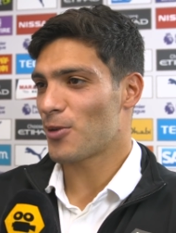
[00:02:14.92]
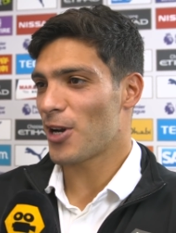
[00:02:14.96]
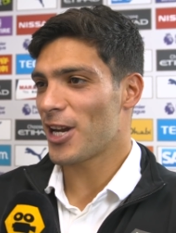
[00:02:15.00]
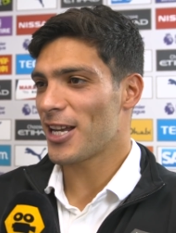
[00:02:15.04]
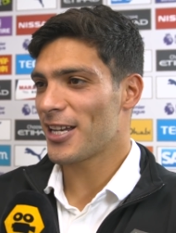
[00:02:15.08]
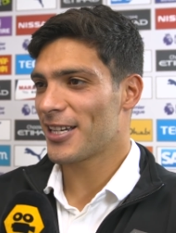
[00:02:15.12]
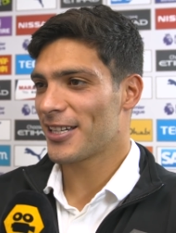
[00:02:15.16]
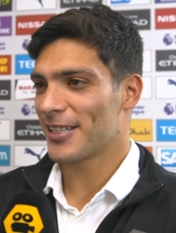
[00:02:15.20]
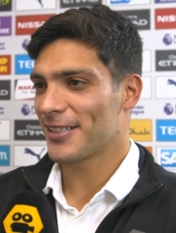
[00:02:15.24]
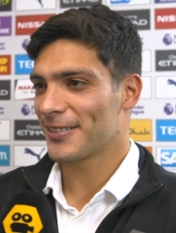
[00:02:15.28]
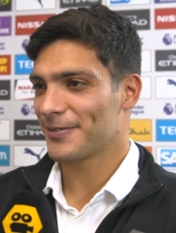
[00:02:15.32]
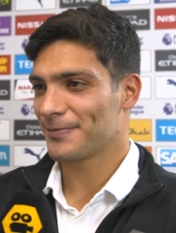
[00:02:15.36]

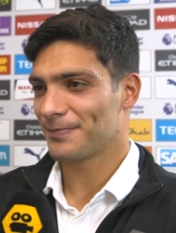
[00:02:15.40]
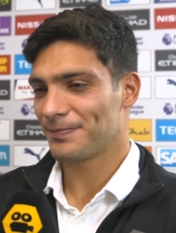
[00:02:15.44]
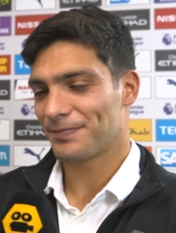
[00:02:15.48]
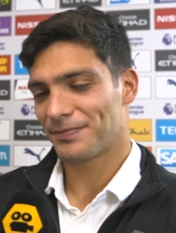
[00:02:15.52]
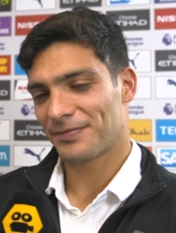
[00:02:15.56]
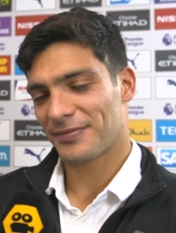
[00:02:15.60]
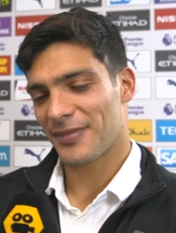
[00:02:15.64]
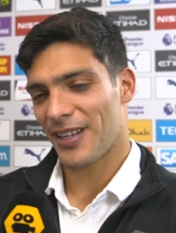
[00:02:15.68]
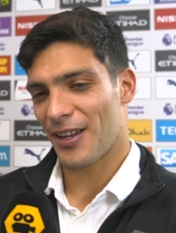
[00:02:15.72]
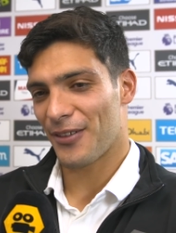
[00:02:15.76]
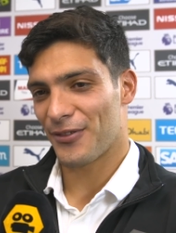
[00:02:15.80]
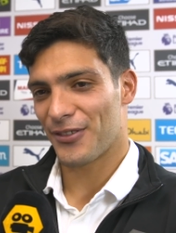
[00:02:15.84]
break
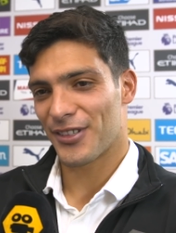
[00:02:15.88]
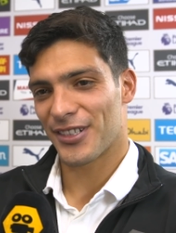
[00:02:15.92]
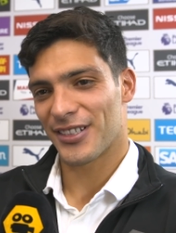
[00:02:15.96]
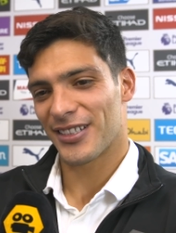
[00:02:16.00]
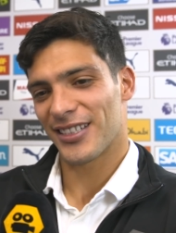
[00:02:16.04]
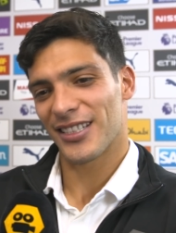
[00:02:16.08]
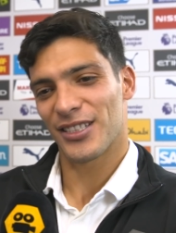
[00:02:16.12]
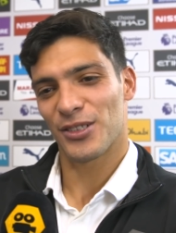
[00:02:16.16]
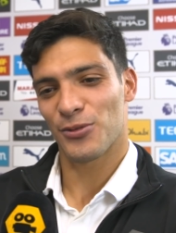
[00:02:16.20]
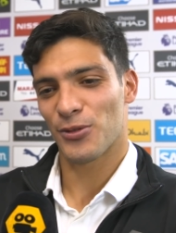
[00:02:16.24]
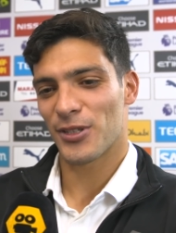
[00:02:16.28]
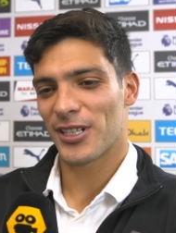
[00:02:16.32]
after
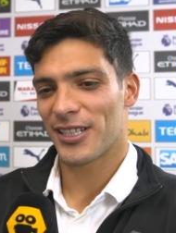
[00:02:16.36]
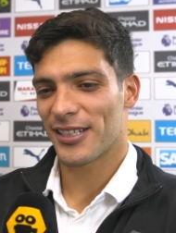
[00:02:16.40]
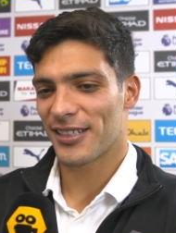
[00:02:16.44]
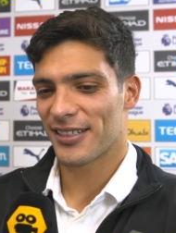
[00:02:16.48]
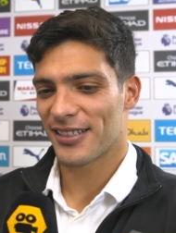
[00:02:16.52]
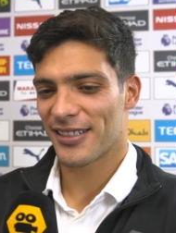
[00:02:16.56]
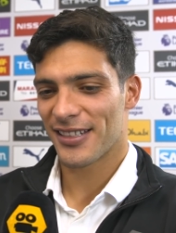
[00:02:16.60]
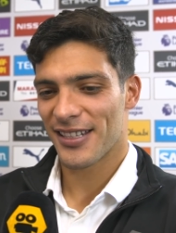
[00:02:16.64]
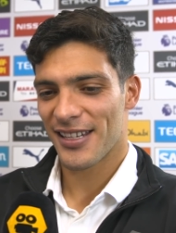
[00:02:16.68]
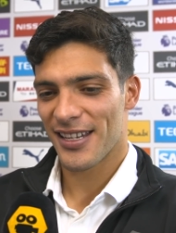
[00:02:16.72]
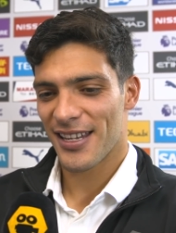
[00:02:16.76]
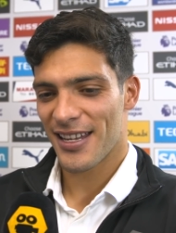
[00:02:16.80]
this win